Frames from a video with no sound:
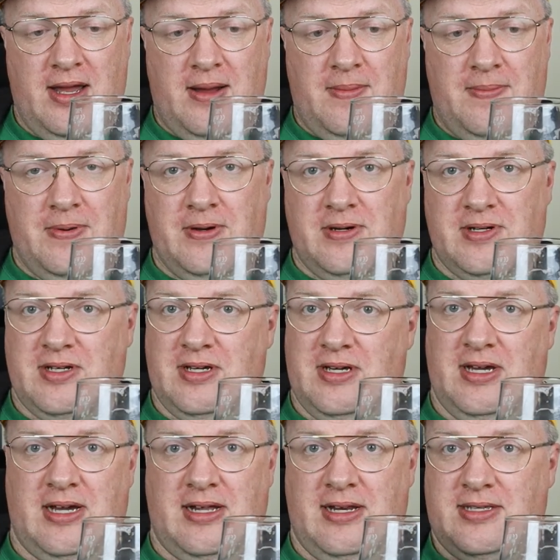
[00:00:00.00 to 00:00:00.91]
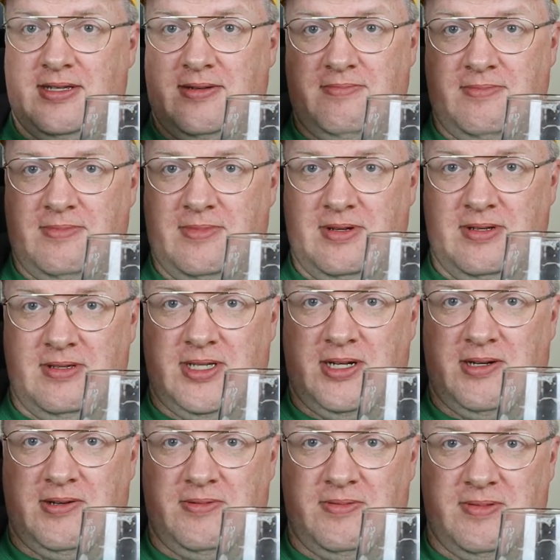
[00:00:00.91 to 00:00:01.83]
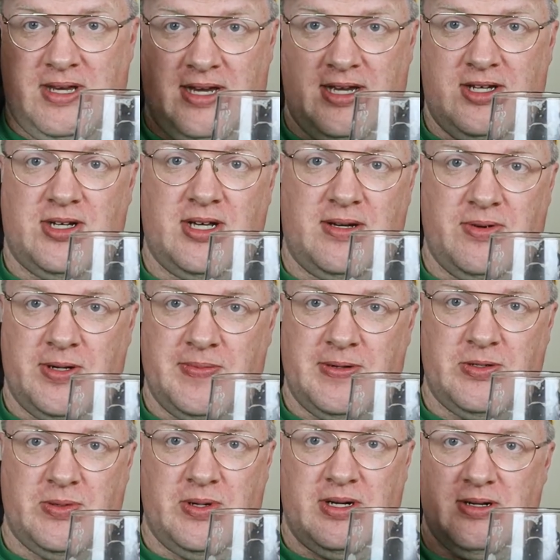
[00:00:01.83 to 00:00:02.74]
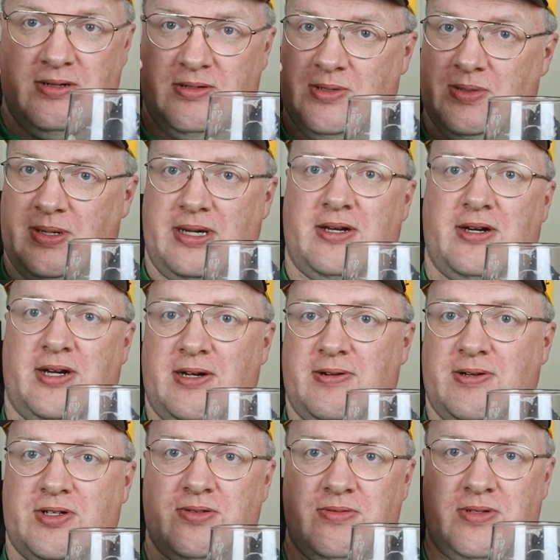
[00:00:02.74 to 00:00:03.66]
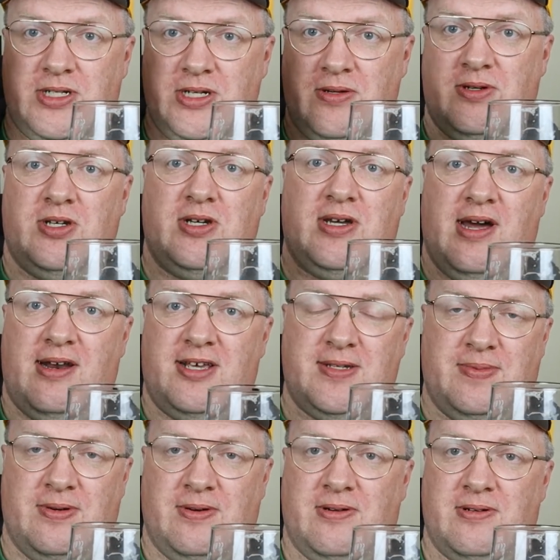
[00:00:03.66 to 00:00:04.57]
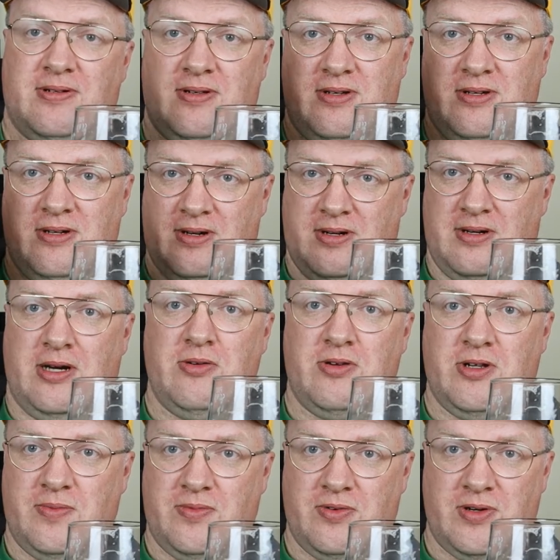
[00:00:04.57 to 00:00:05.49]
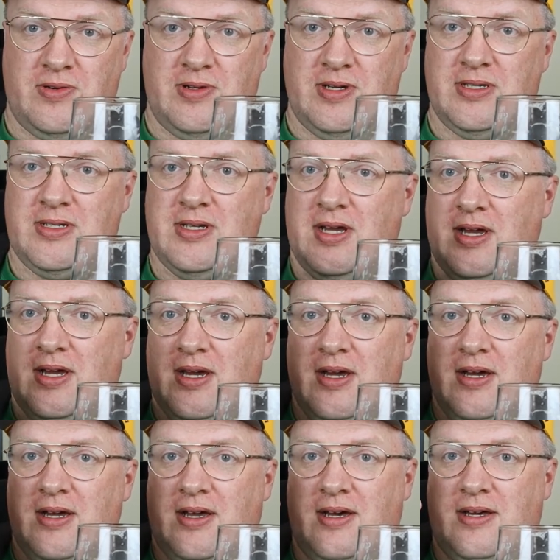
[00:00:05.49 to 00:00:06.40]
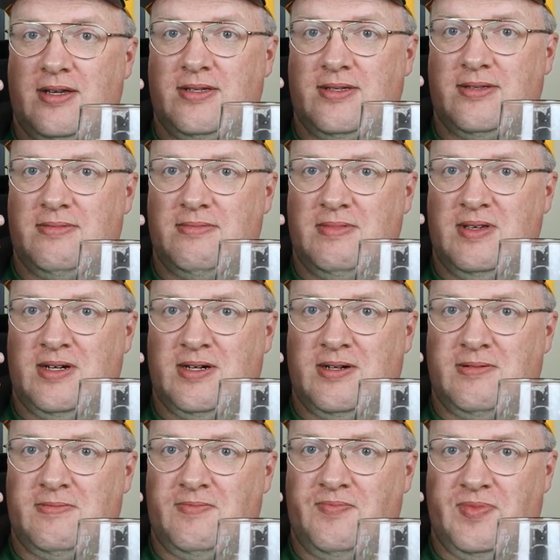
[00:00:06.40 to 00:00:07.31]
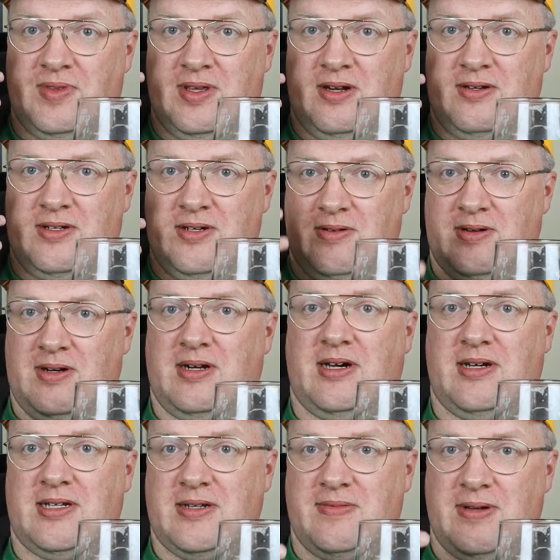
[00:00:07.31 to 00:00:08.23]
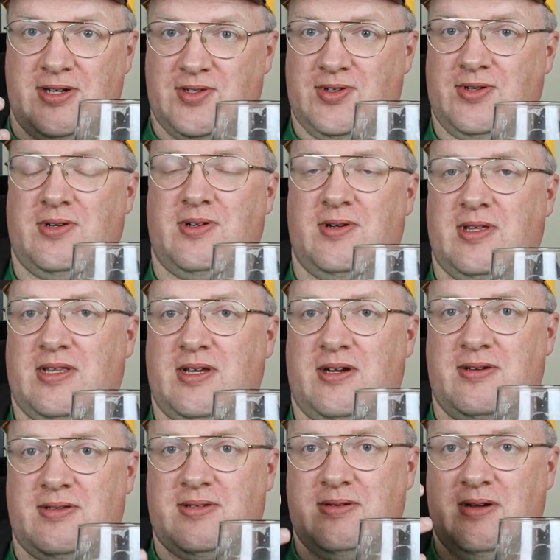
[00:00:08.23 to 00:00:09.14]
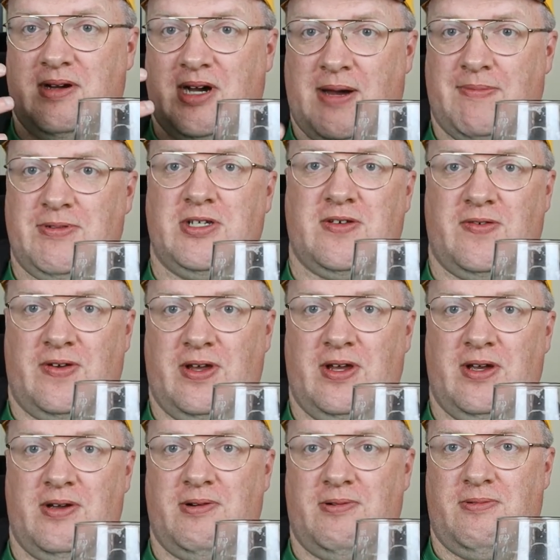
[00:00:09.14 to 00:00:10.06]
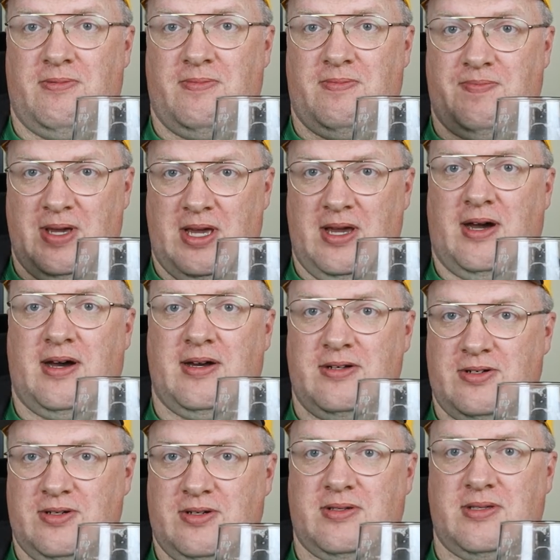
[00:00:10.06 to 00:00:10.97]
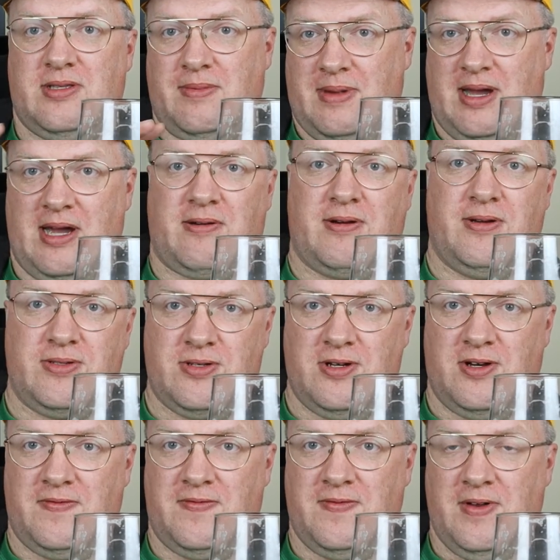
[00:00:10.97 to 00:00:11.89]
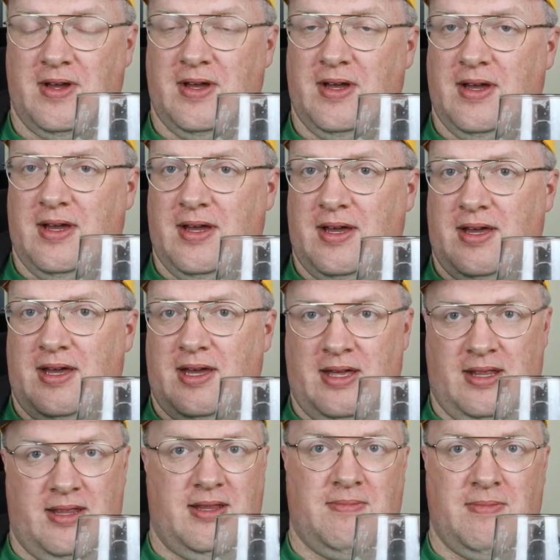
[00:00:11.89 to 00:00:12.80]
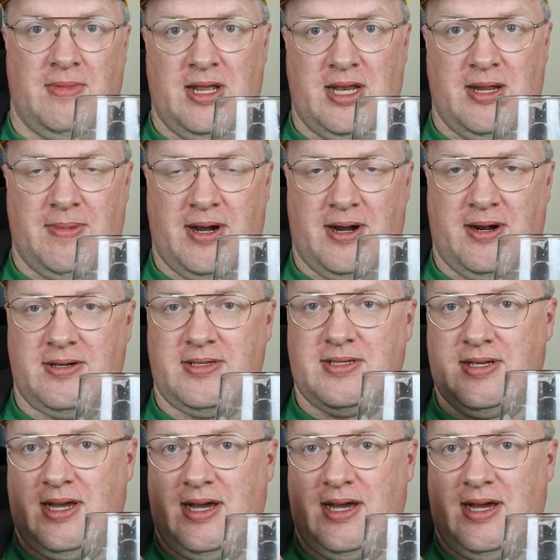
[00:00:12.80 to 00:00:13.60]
But yeah, listen, so the hashtag I put up on Twitter, Drink Irish, do what you can to support your local breweries, because, they're doing a lot to make sure that there's options for you beyond just the macro stuff in the bars.